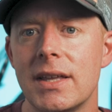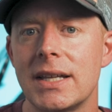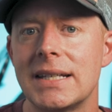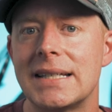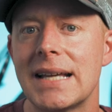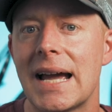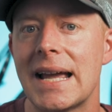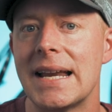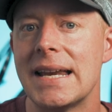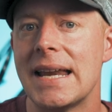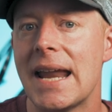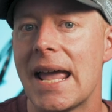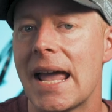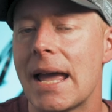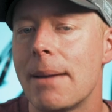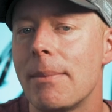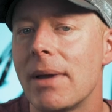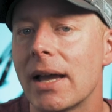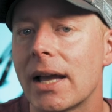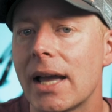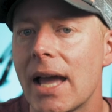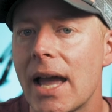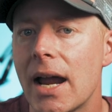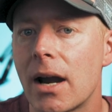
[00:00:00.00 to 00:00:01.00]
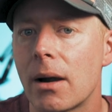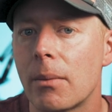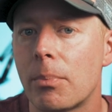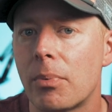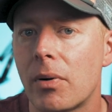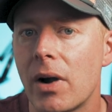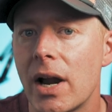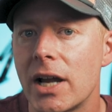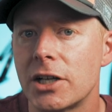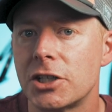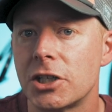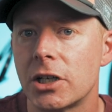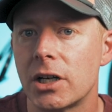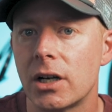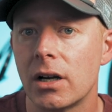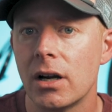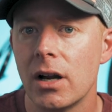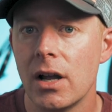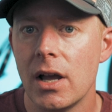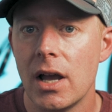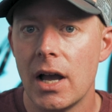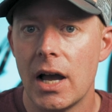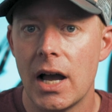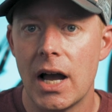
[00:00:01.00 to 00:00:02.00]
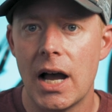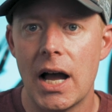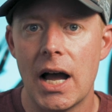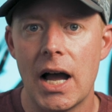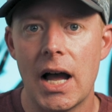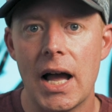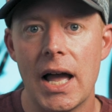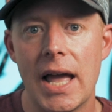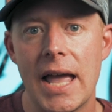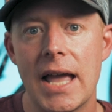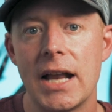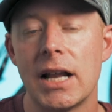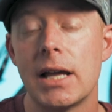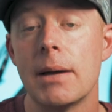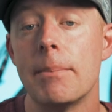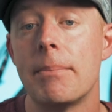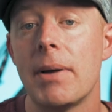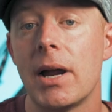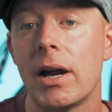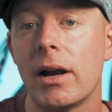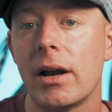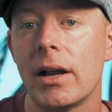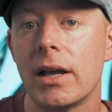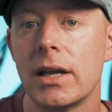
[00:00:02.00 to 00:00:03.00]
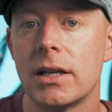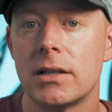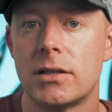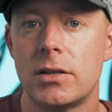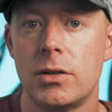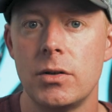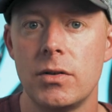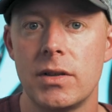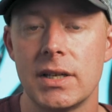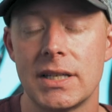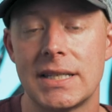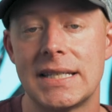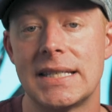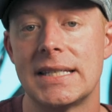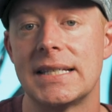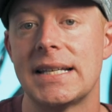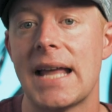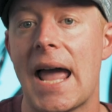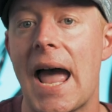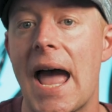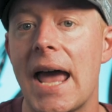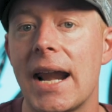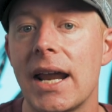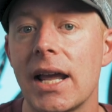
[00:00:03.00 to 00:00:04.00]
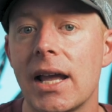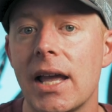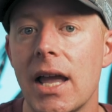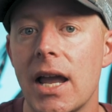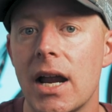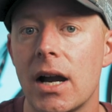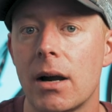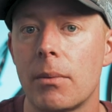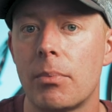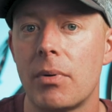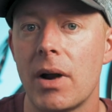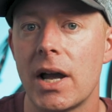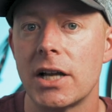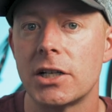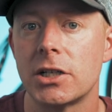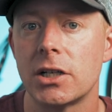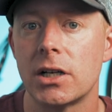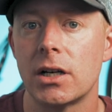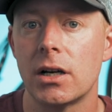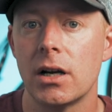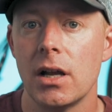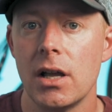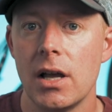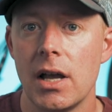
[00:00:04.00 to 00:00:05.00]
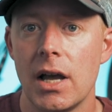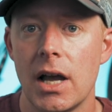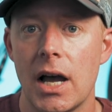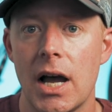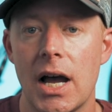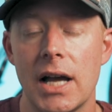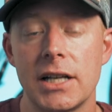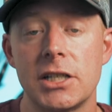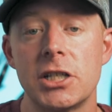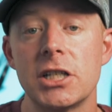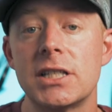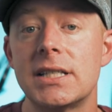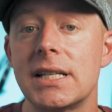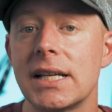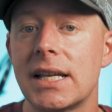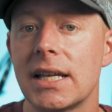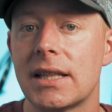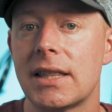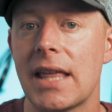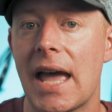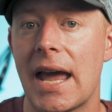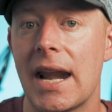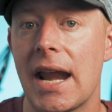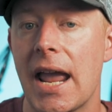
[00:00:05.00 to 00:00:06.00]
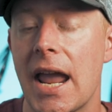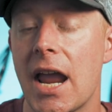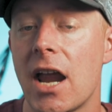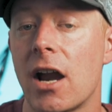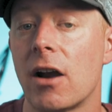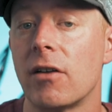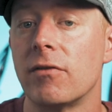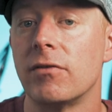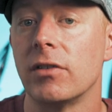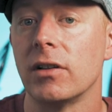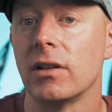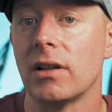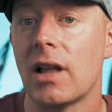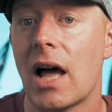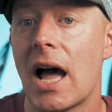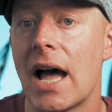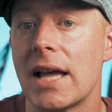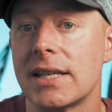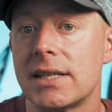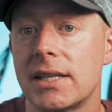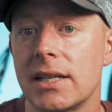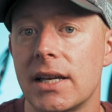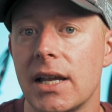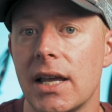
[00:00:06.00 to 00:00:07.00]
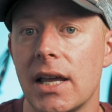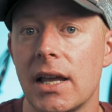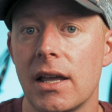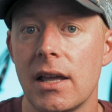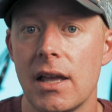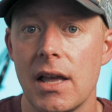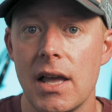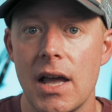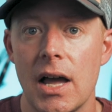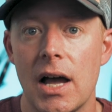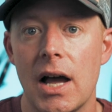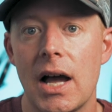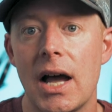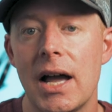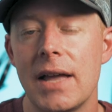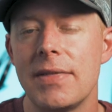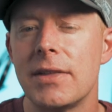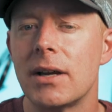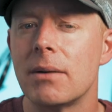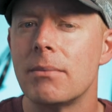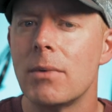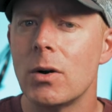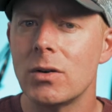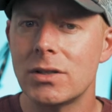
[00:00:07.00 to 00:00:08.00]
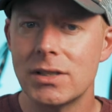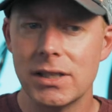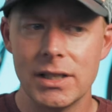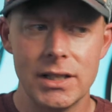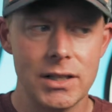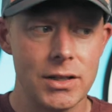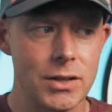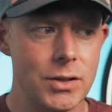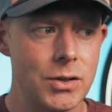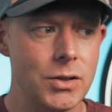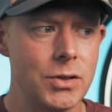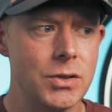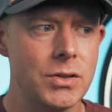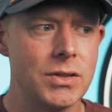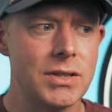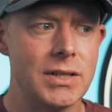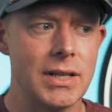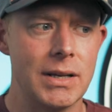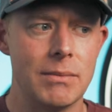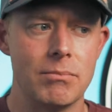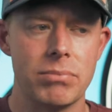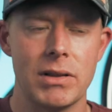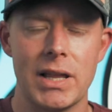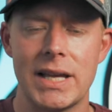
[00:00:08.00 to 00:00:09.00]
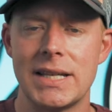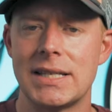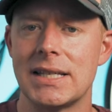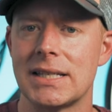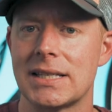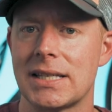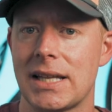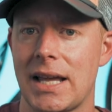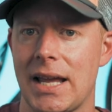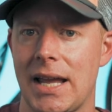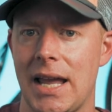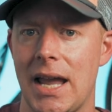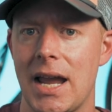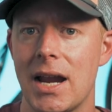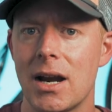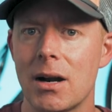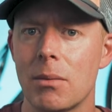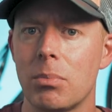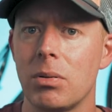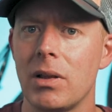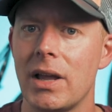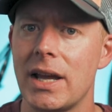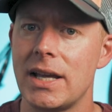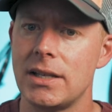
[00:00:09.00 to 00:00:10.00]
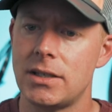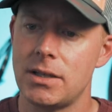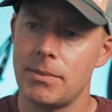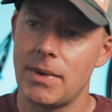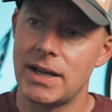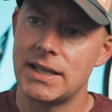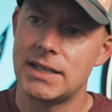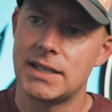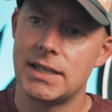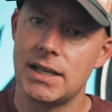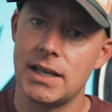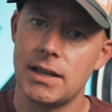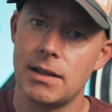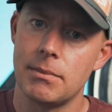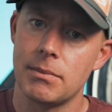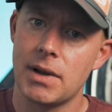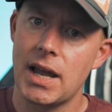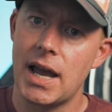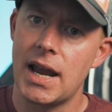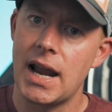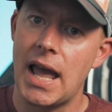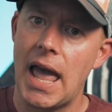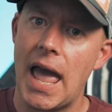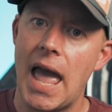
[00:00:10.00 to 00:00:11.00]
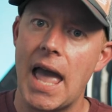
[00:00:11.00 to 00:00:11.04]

the dynamic air pressure and comparing it to the static air pressure just to get that air velocity. And they're mostly used in places like airplanes. You might see them kind of